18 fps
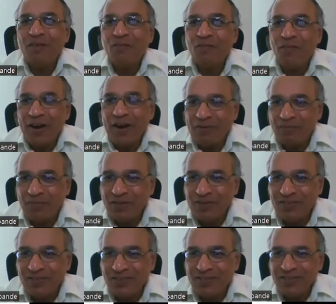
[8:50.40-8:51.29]
white
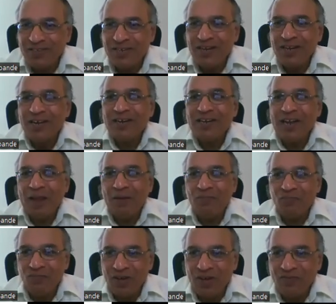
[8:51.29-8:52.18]
muscles,
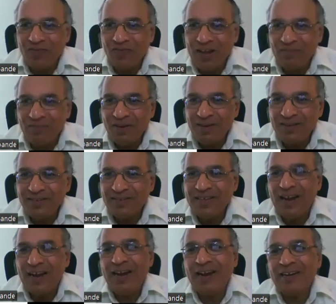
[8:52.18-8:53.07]
type 1 fibers
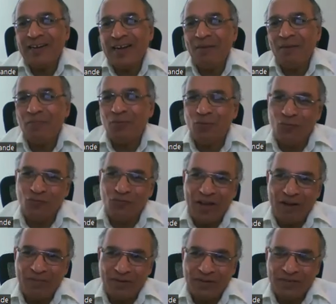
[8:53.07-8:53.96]
and type 2
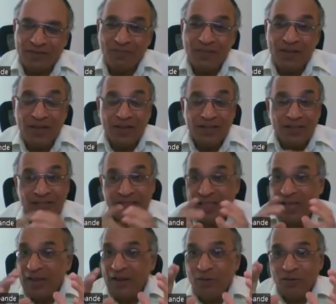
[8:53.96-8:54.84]
fibers.
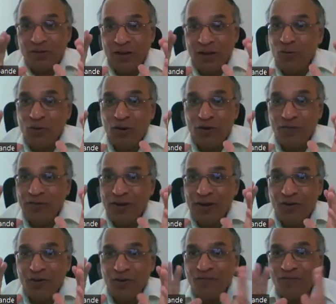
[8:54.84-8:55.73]
Now you are
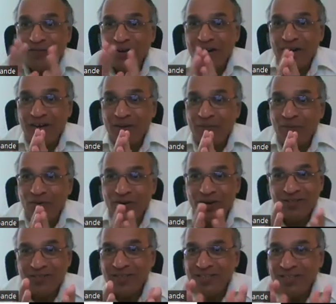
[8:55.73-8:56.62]
very confident
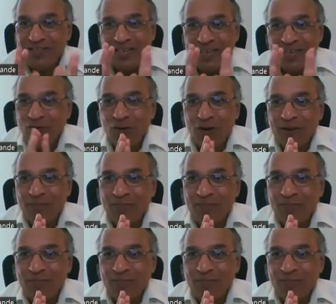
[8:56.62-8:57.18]
about this SAQ or